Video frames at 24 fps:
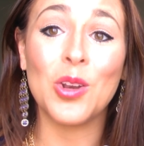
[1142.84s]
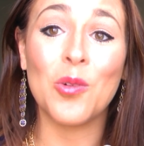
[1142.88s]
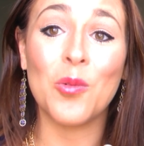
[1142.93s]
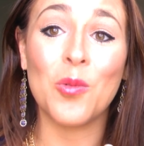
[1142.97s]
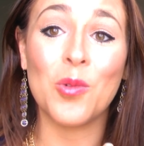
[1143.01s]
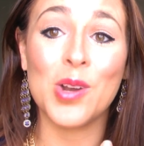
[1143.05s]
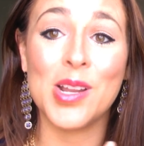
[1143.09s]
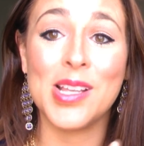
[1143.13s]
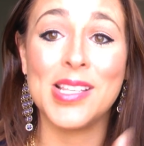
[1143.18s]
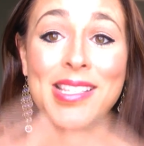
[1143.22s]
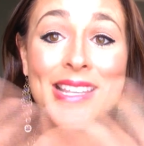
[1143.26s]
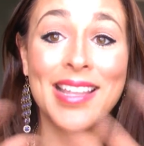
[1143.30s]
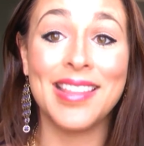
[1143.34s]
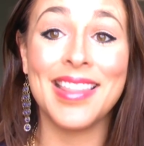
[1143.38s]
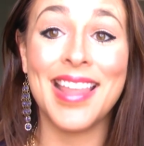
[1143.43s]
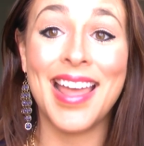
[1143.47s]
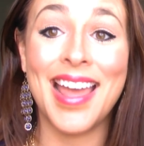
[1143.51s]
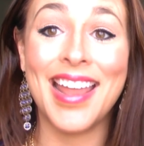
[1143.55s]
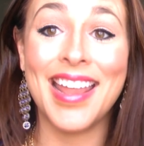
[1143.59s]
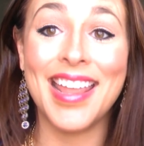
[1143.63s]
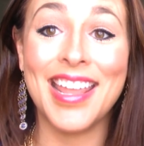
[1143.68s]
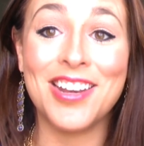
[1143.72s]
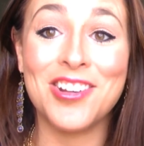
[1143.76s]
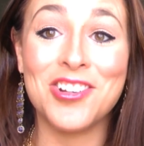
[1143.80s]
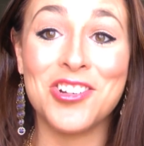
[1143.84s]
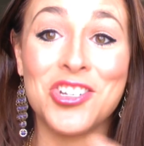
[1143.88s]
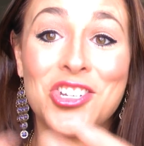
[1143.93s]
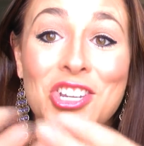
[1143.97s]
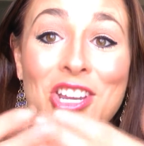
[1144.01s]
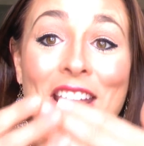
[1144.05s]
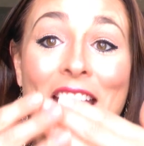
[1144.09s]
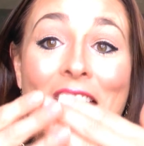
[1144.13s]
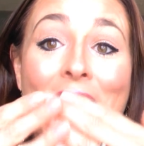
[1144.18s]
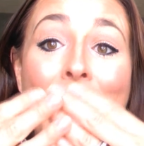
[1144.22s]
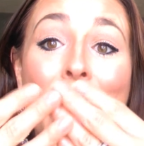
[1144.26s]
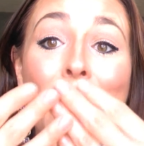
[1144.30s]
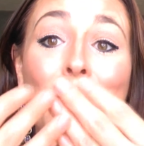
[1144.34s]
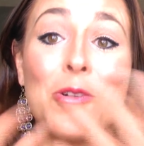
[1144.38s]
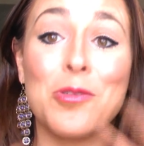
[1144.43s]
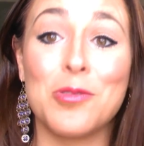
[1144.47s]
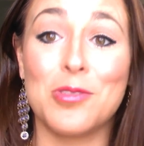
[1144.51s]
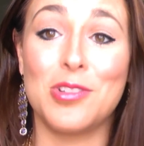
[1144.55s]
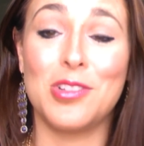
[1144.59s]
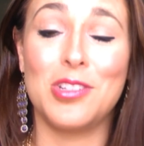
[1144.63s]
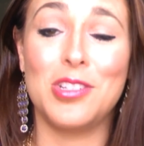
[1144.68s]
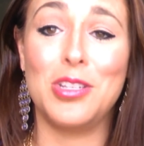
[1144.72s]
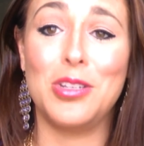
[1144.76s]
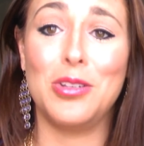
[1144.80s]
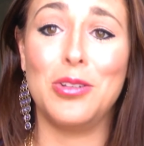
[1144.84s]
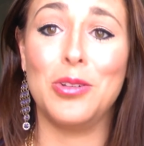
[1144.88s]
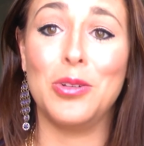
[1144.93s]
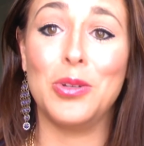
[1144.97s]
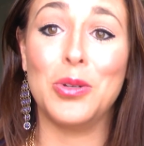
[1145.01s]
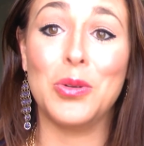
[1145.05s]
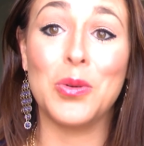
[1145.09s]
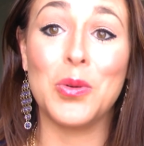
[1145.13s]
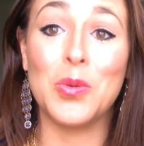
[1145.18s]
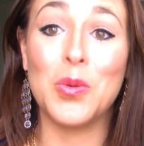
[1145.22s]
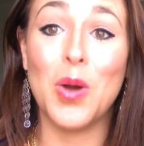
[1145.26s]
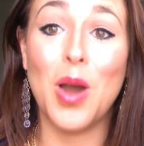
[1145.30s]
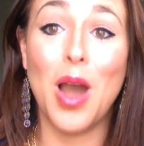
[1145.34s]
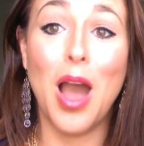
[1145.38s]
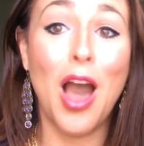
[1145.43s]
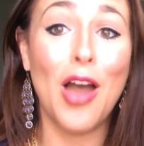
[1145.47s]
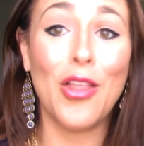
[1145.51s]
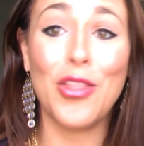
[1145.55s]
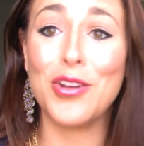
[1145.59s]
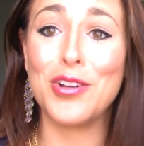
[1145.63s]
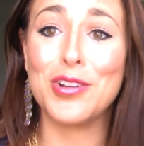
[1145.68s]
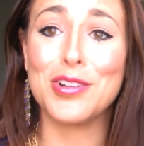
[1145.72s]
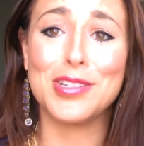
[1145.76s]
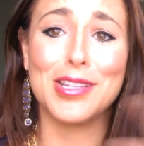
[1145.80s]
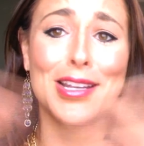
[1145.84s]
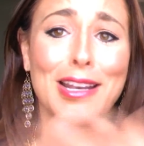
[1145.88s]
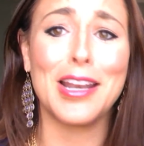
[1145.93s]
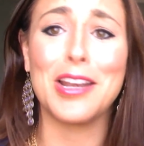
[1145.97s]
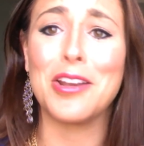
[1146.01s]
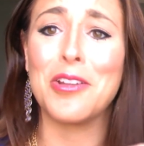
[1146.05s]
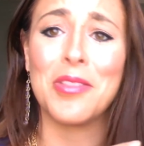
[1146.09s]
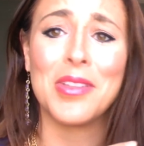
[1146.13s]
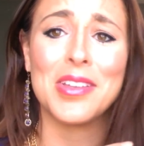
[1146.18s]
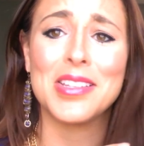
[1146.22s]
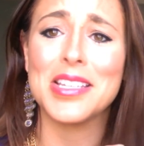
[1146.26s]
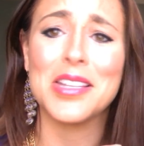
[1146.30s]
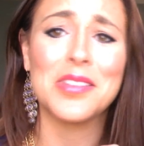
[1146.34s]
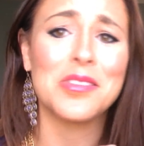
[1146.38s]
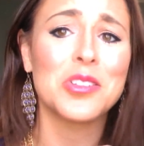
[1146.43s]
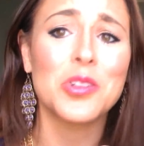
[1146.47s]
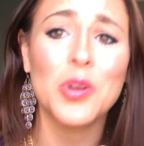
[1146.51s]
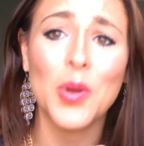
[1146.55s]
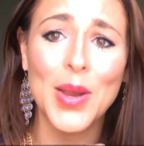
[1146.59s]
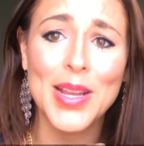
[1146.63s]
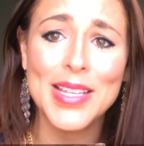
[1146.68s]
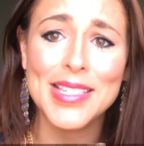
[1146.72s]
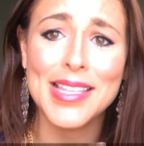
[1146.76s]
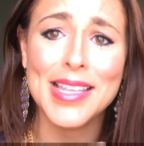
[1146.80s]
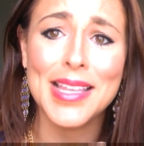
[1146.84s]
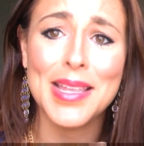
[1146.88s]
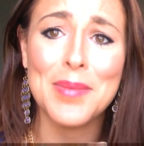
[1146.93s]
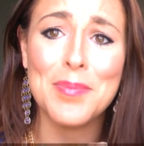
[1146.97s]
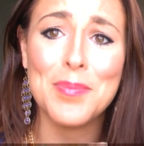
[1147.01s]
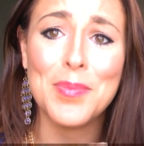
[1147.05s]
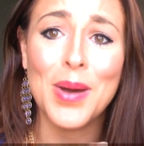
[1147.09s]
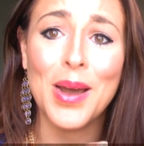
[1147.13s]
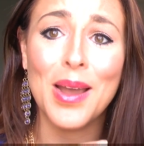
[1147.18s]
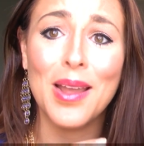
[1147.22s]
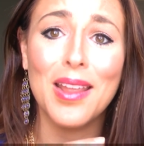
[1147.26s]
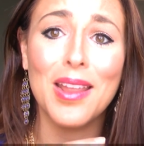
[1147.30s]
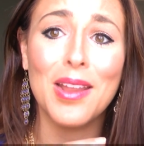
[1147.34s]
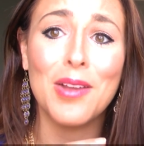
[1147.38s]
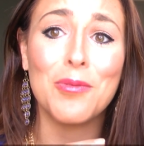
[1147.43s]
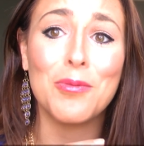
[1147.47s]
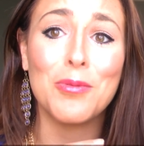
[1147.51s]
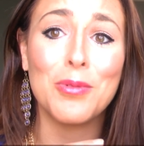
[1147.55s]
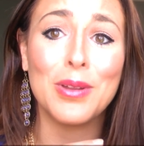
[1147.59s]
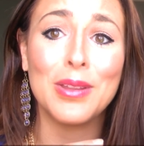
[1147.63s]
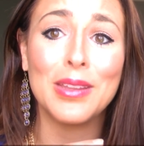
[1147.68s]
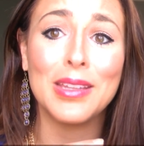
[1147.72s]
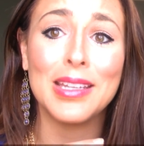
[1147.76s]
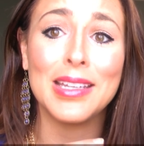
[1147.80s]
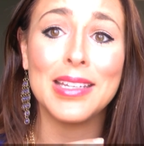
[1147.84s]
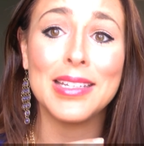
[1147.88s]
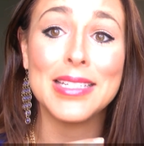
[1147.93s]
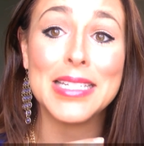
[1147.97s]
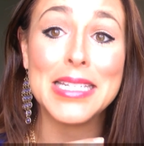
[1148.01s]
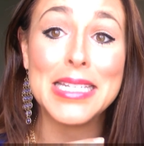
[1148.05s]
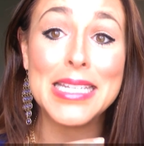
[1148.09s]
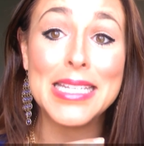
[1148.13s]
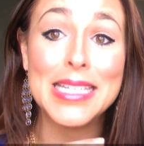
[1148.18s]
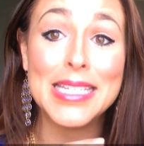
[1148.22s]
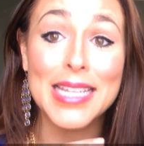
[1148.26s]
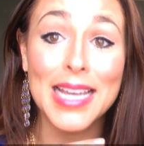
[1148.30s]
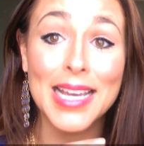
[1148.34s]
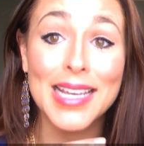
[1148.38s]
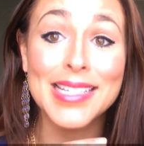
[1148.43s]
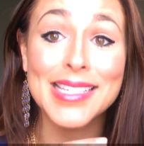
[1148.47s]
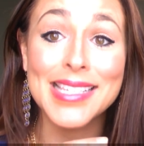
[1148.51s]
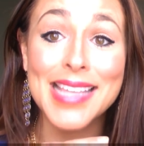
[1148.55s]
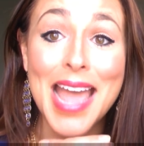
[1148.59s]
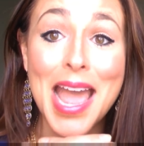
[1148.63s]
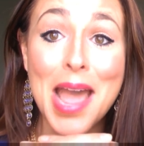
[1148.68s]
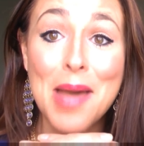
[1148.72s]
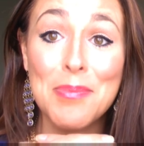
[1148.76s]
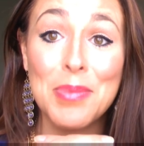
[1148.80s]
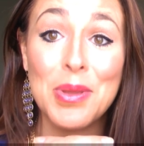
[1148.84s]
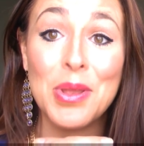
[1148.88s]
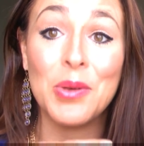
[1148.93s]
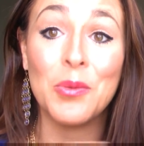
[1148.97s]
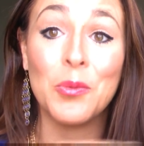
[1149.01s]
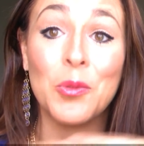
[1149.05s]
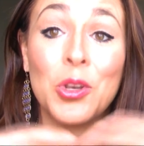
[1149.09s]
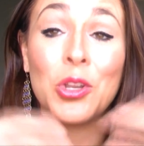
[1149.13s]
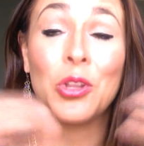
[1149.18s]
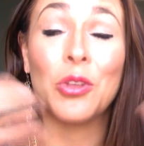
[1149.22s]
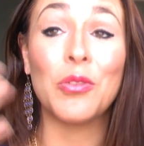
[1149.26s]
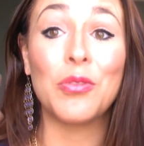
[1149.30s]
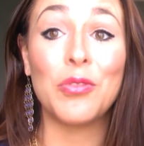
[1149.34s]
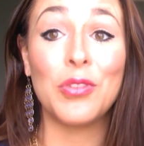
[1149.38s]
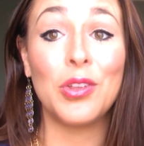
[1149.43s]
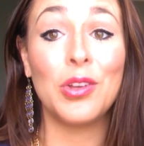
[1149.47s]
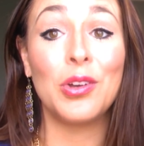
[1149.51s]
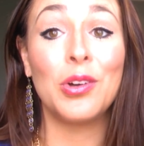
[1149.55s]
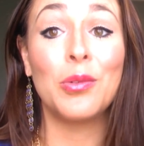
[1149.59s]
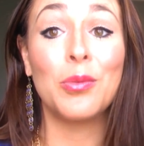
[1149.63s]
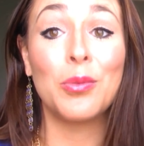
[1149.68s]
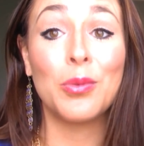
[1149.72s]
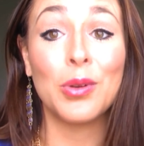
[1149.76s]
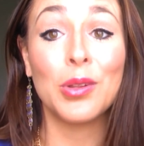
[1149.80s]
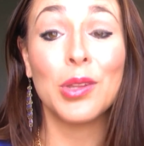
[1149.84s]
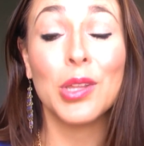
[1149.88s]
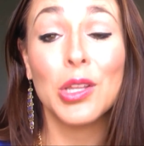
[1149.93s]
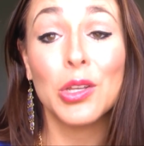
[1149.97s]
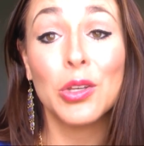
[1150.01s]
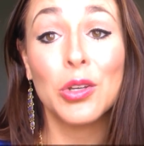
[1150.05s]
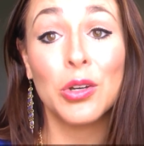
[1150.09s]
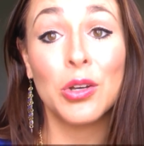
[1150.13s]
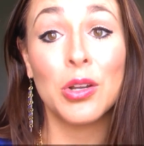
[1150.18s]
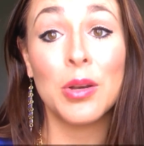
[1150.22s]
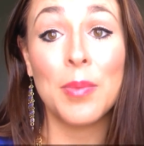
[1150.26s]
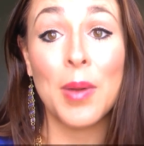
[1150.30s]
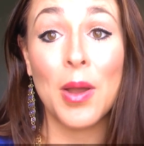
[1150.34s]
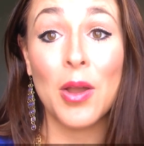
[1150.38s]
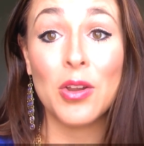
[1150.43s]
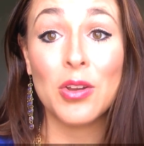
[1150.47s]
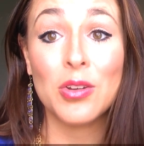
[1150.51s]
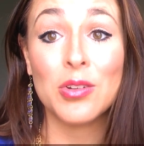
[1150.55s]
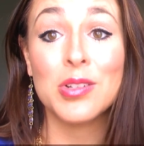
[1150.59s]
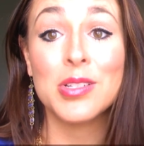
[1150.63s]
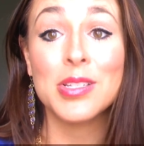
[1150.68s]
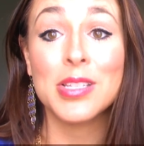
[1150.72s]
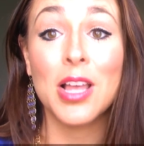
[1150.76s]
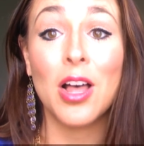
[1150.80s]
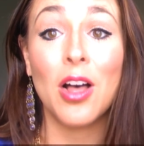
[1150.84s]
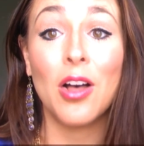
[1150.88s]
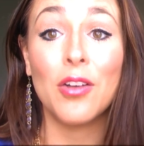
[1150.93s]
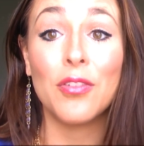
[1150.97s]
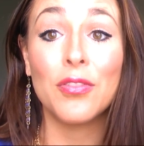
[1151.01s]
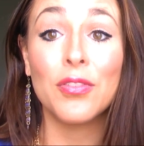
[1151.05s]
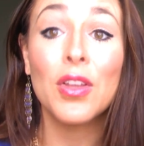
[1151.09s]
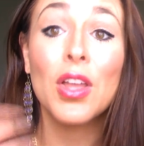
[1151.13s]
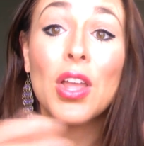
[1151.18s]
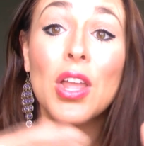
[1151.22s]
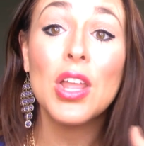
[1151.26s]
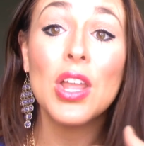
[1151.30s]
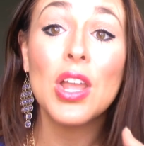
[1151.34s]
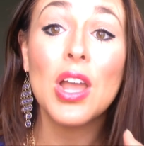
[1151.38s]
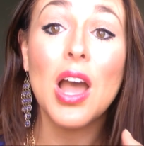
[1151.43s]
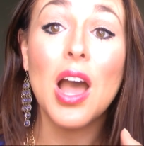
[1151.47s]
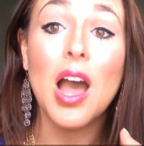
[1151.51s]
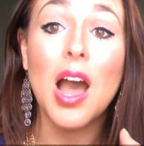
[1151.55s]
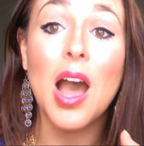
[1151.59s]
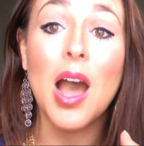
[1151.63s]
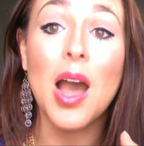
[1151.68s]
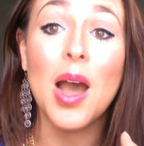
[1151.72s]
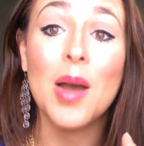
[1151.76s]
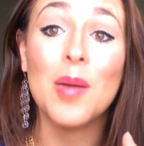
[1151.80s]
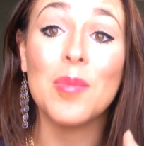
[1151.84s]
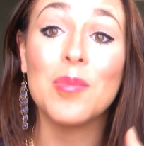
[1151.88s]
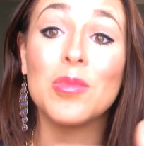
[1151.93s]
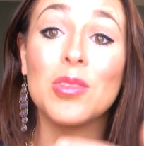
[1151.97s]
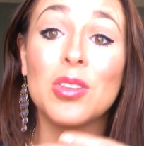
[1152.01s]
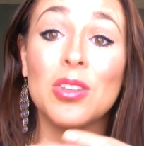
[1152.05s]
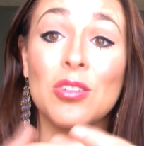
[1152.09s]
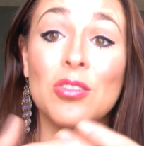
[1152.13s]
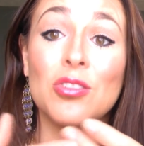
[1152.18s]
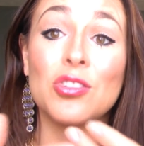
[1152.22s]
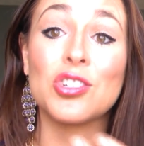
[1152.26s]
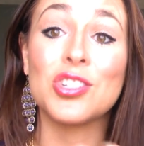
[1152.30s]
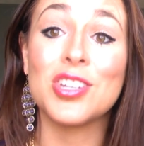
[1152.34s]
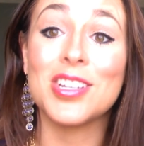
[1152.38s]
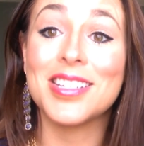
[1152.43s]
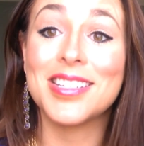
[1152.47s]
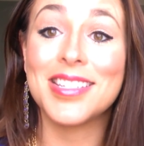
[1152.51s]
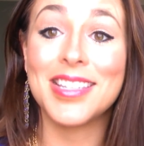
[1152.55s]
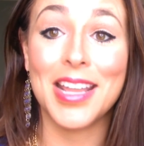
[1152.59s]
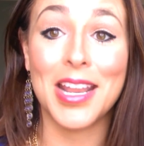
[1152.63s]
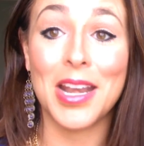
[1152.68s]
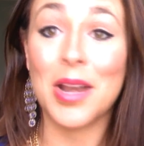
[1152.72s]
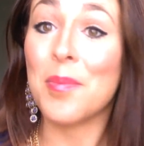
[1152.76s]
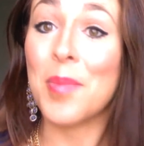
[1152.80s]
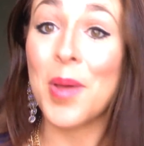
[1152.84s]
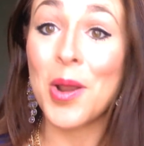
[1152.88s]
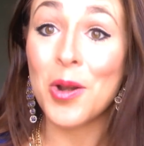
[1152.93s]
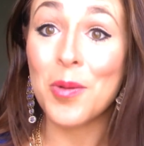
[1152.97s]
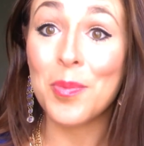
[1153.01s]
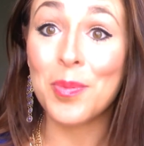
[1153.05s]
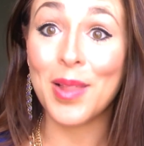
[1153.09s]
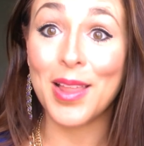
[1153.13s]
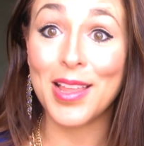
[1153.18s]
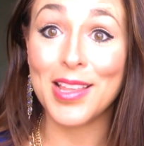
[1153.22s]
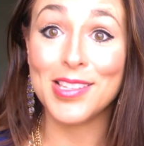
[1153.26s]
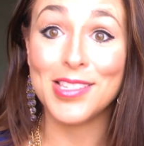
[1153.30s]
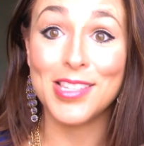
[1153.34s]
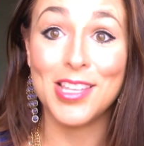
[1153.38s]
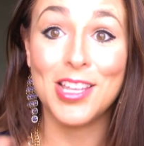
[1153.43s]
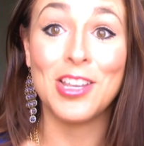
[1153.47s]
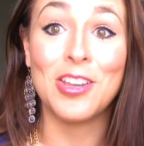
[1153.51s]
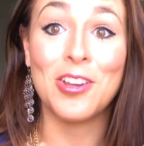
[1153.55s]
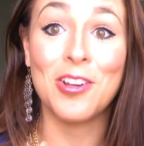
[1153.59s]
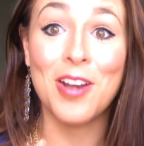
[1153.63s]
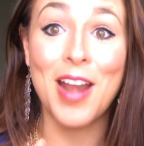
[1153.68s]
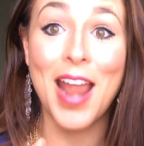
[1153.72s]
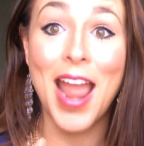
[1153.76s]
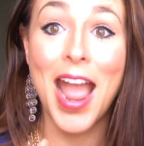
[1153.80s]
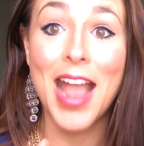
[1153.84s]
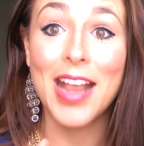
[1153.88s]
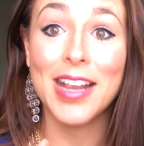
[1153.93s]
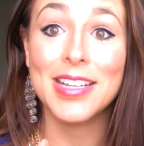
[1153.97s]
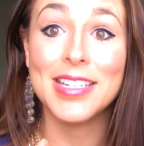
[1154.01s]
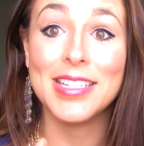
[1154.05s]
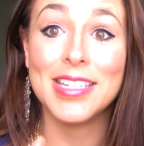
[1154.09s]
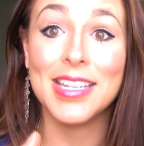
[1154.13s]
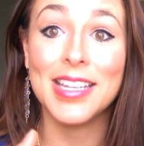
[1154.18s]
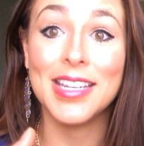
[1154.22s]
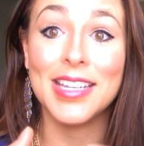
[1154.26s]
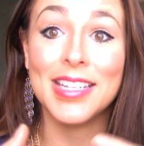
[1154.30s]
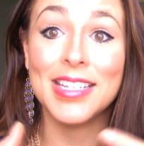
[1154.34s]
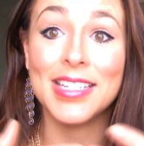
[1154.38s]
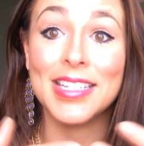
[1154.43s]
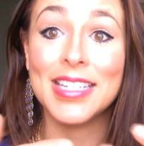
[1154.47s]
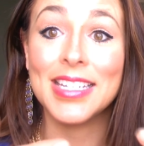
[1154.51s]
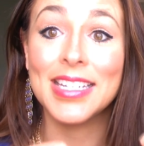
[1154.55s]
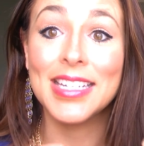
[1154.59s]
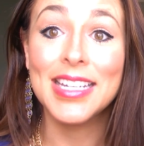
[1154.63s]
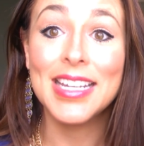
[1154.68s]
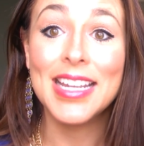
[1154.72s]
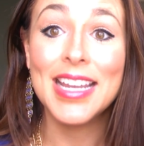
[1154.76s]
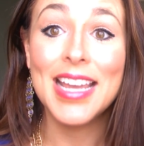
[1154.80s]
know, we send that energy out to others. And I know that sounds crazy, but it really does happen. When you feel really good about yourself, you're just in a better place, and you're acting